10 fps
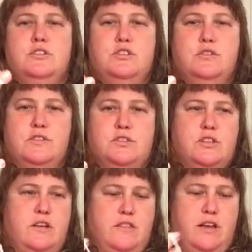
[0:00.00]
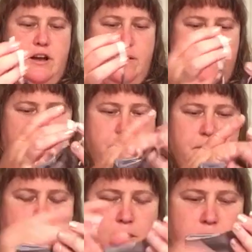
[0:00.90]
doofers on there.
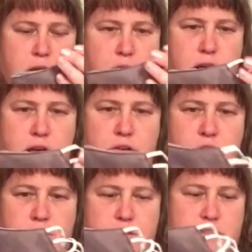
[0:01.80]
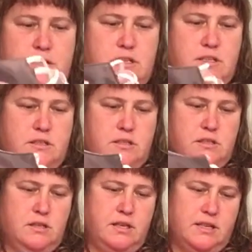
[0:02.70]
I don't know if this
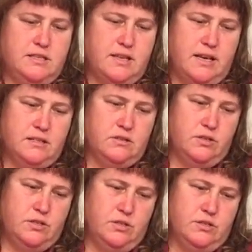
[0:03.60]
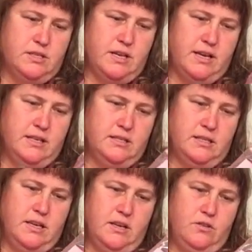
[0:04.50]
is kid size or adult size.
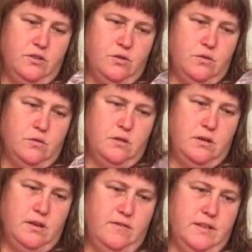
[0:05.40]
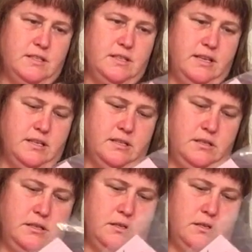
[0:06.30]
I don't know if it says.